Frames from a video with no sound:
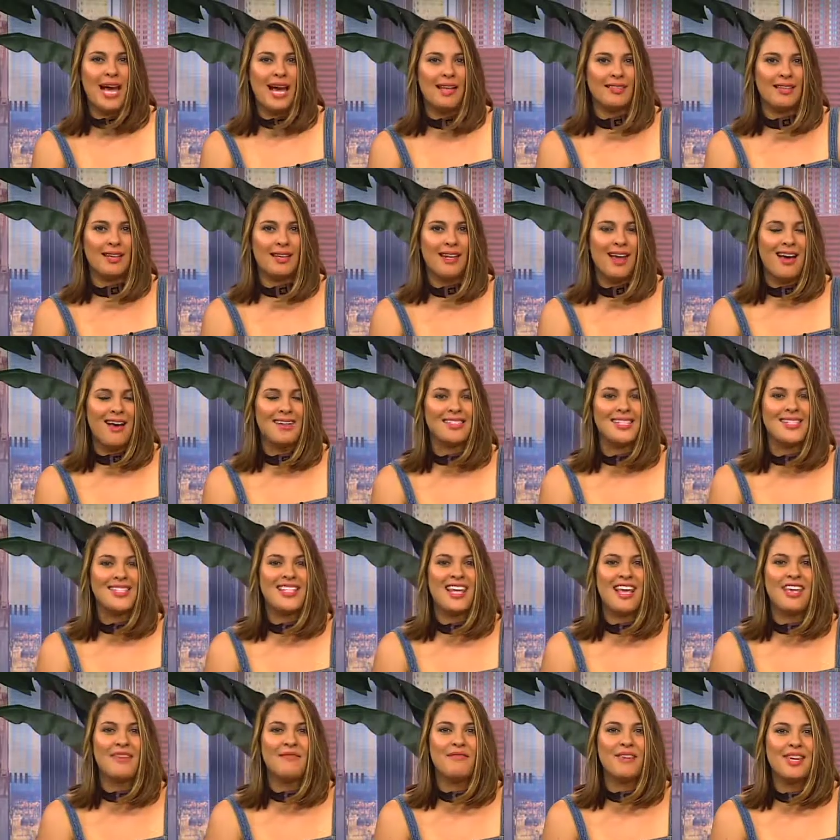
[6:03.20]
natin ang
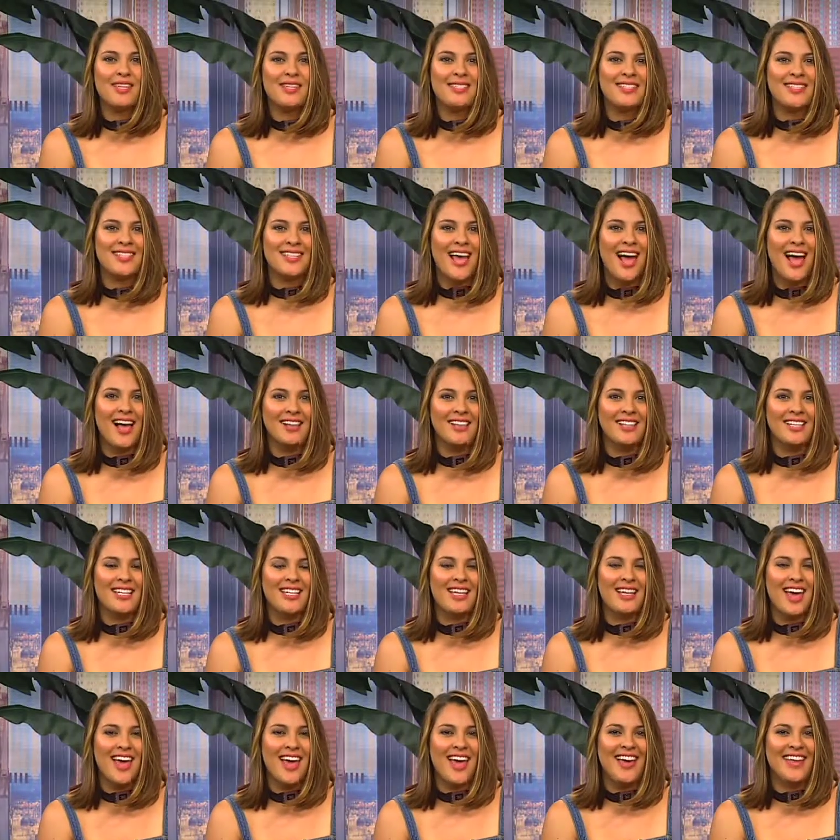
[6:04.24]
Saving
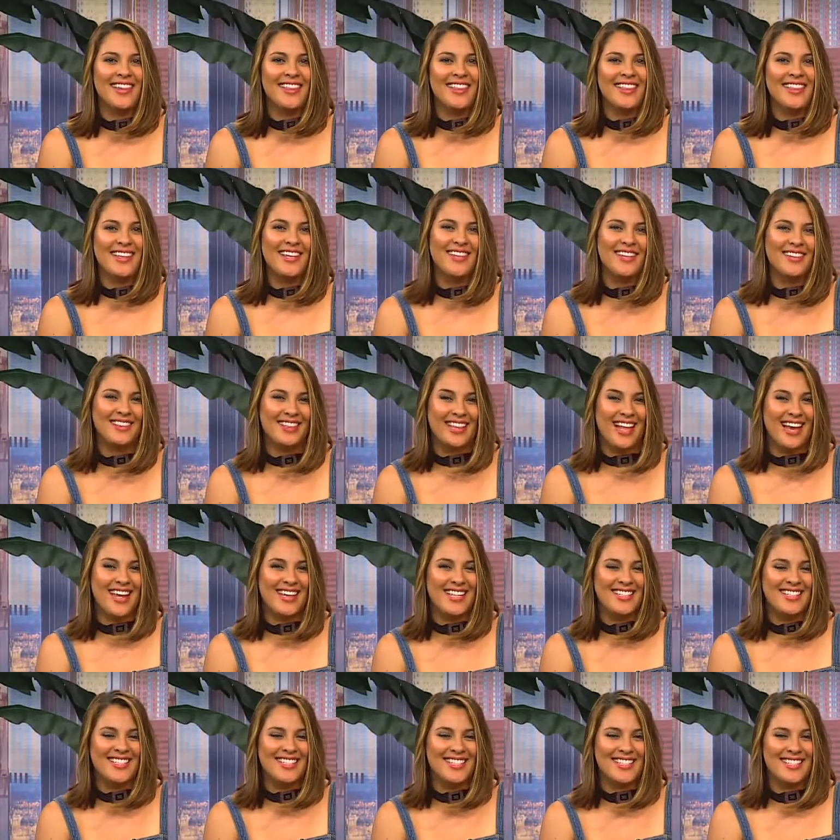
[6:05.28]
Sally and Little
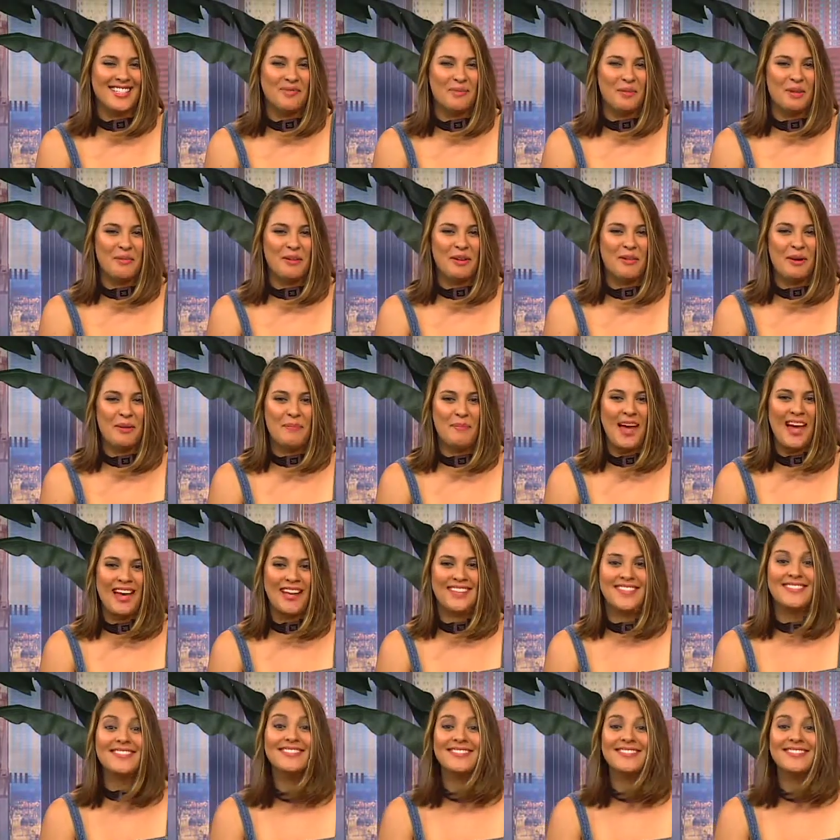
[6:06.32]
Lights. We'll be right back.